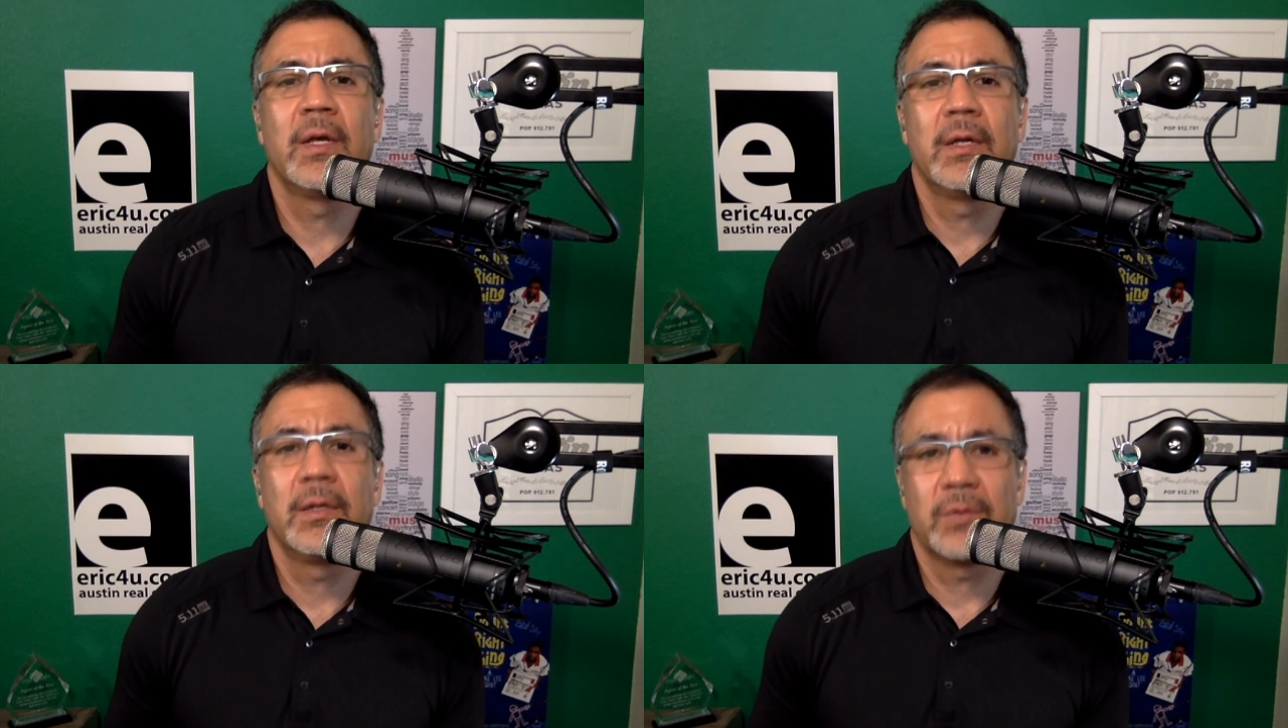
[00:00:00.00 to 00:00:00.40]

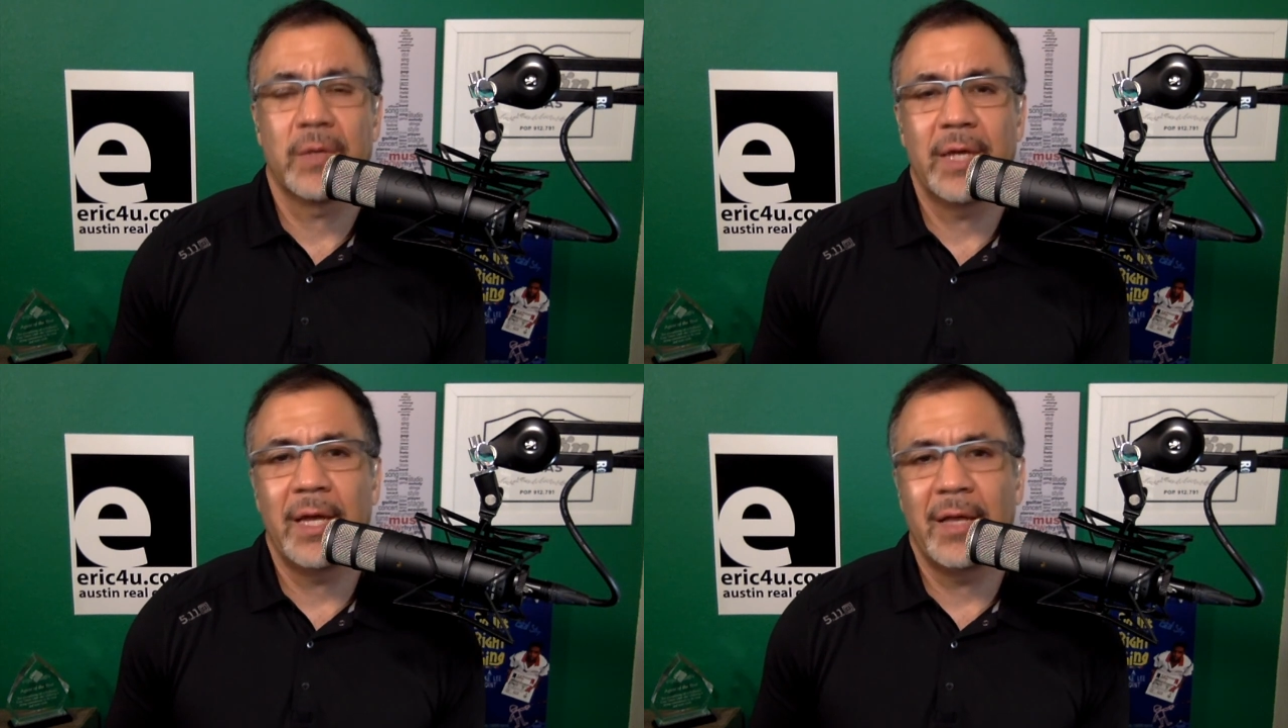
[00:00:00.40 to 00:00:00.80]
So
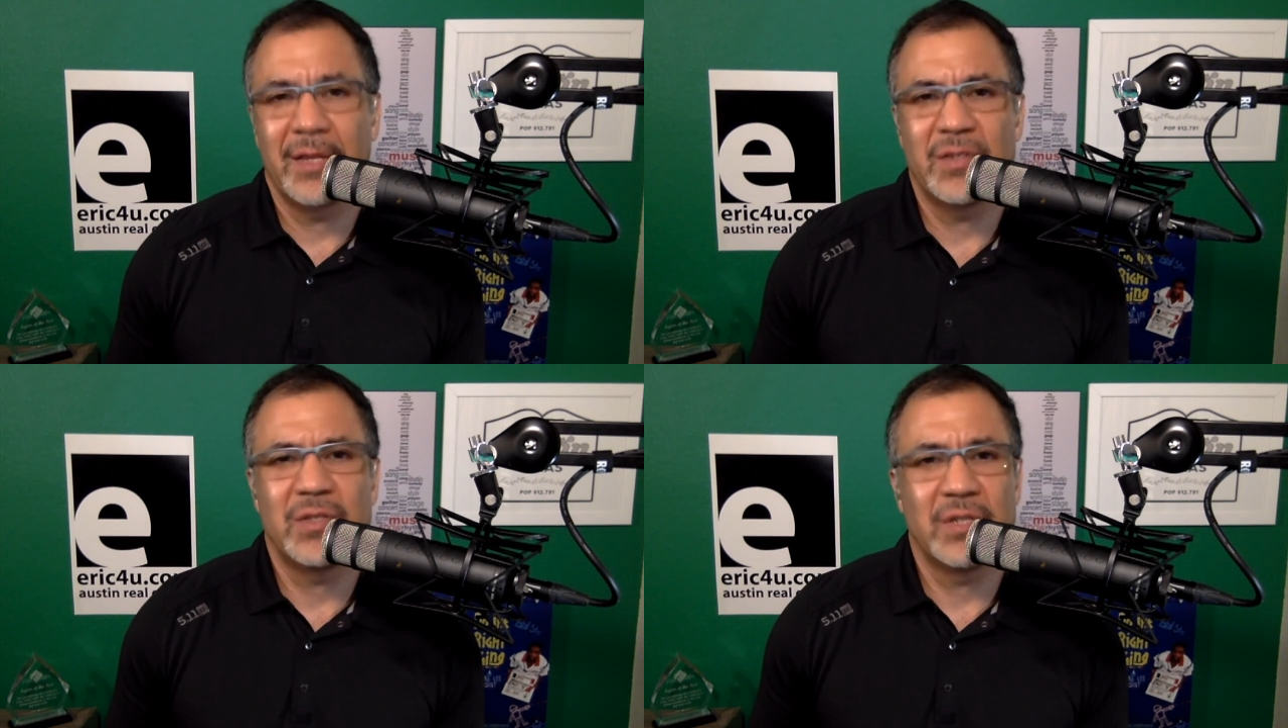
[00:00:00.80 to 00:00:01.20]
again,
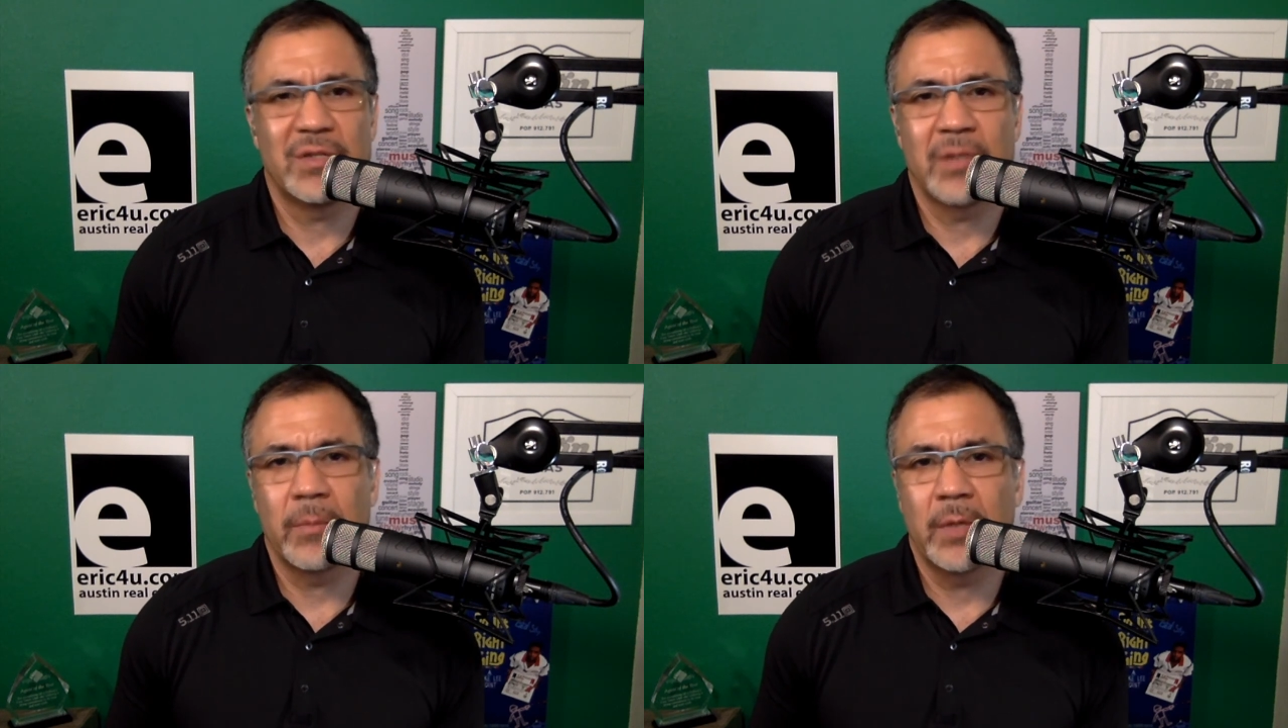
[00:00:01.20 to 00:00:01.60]
that's
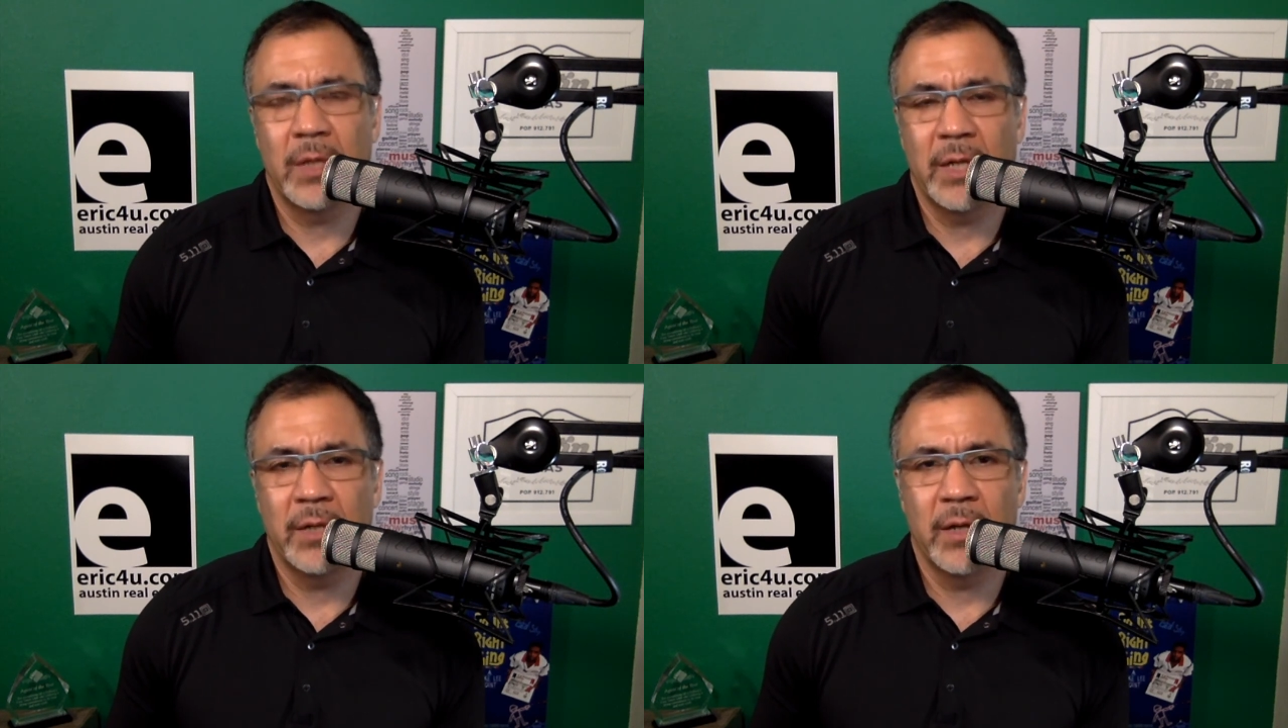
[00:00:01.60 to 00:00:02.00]
just something
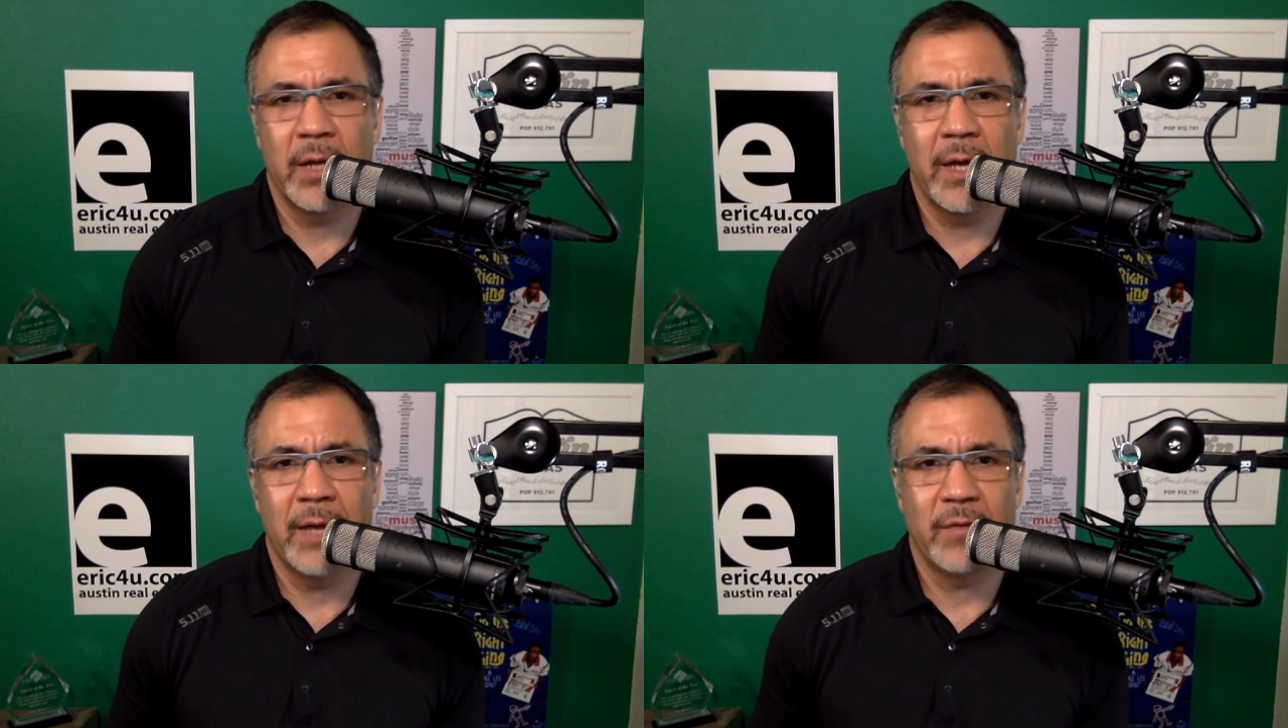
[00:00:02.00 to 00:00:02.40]
that you're going
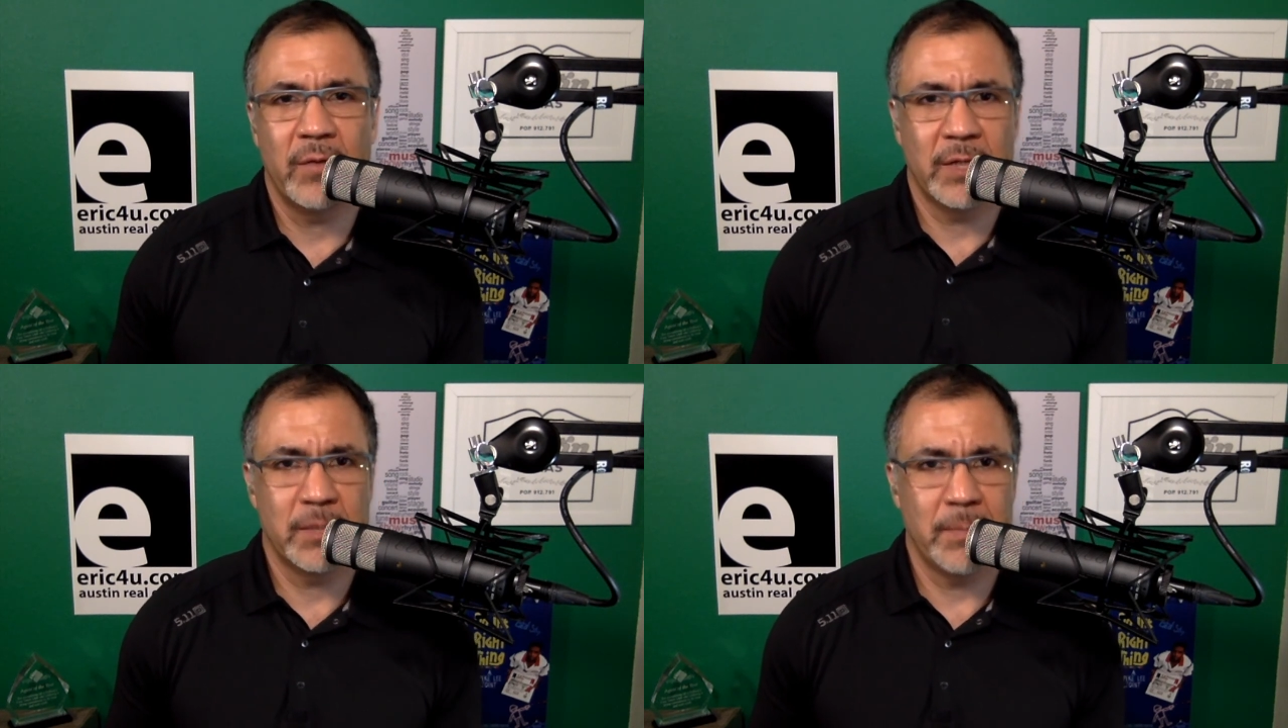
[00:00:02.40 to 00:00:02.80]
to have to
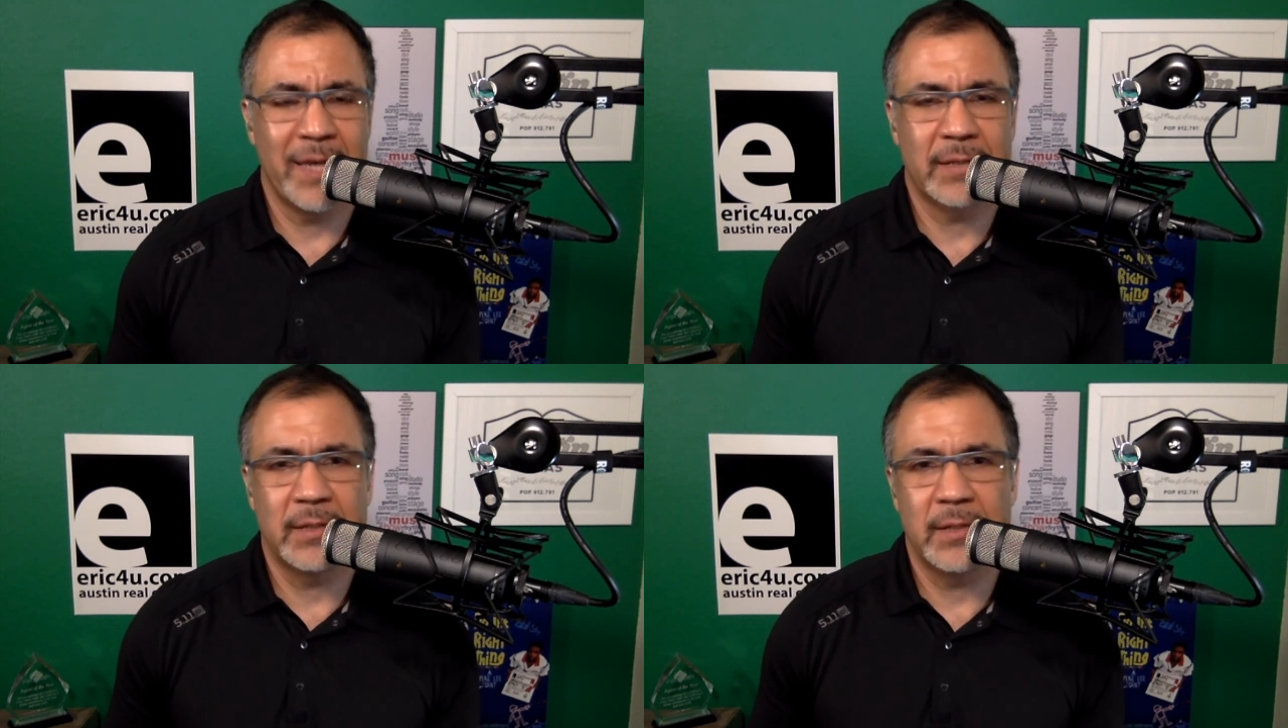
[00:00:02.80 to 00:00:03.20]

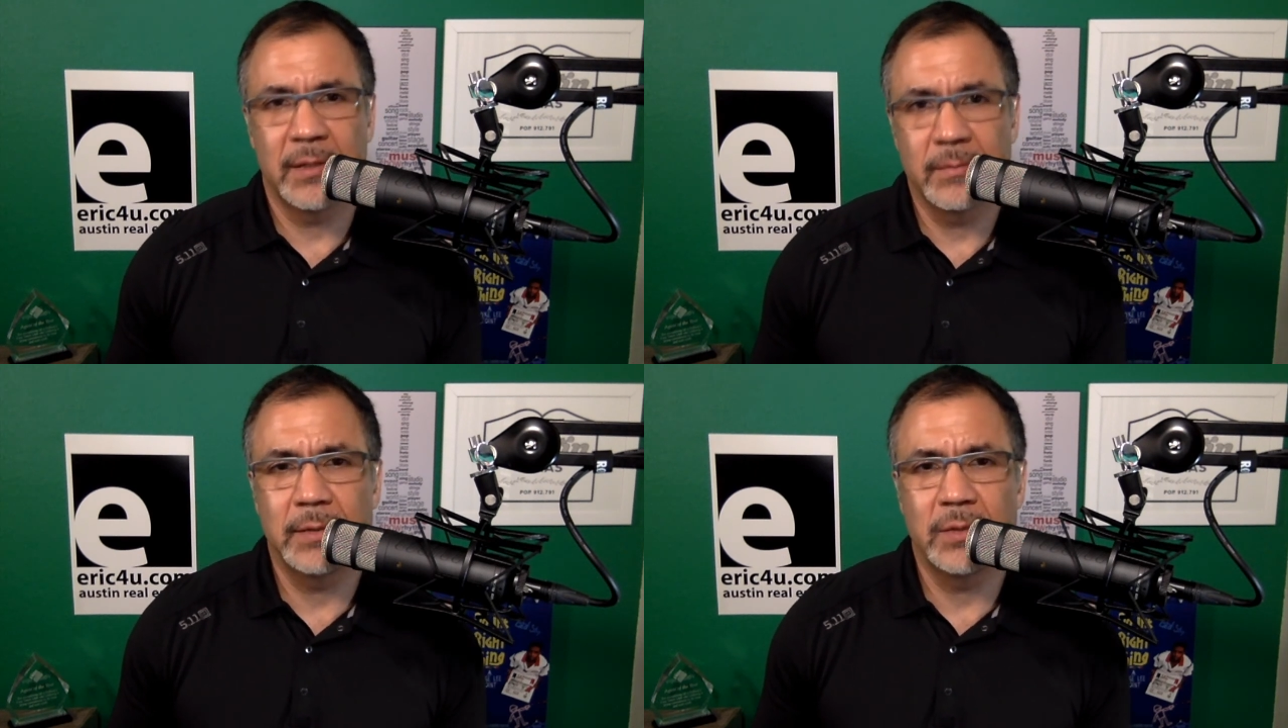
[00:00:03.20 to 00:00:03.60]
expect
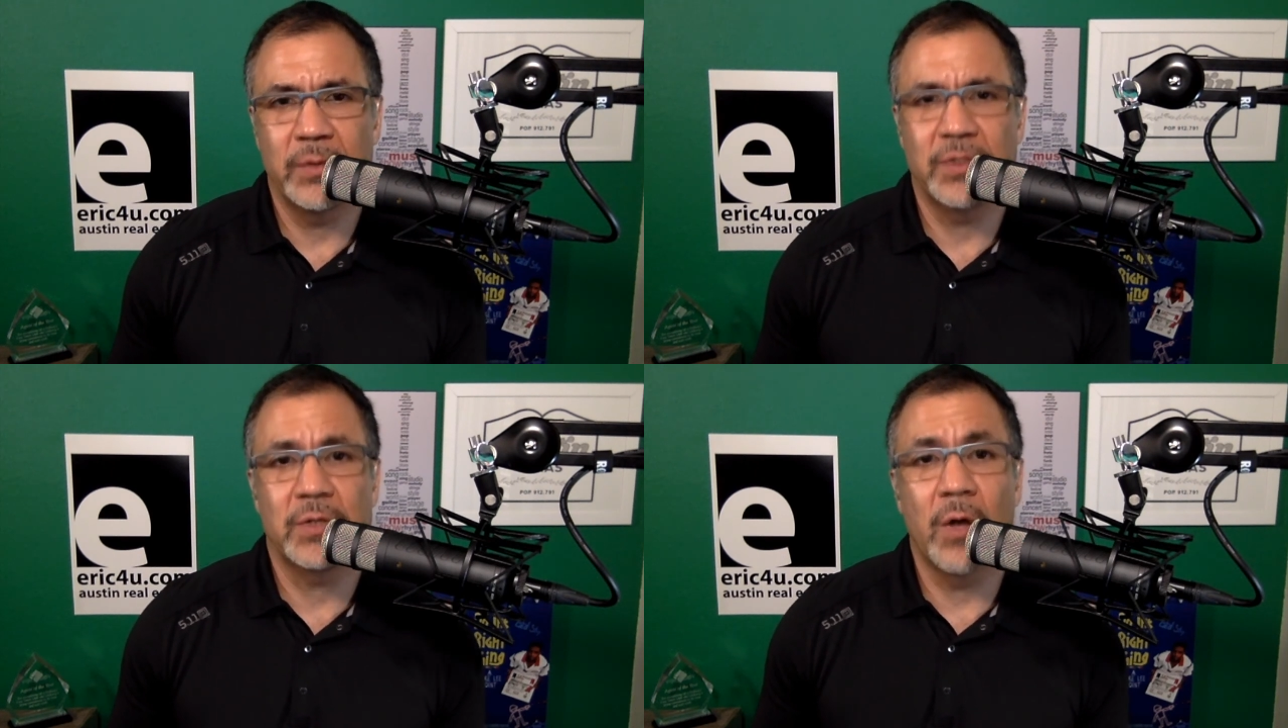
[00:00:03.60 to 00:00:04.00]
to
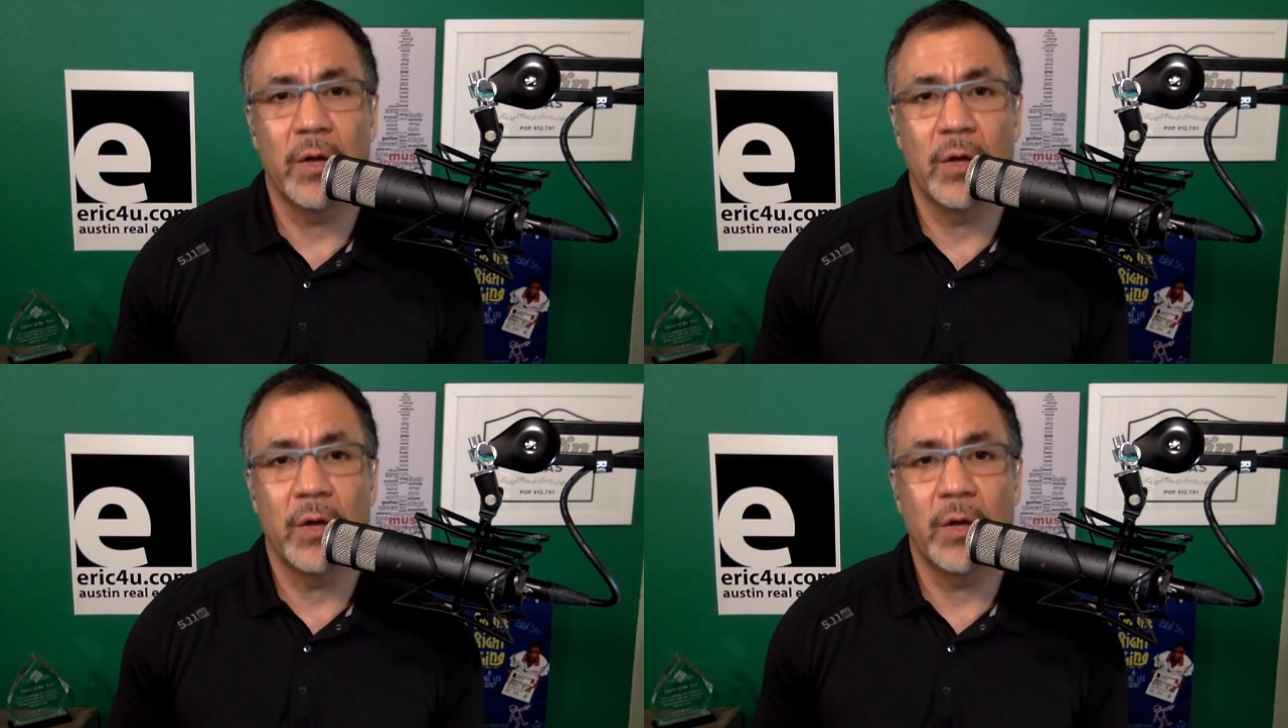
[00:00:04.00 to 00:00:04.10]
install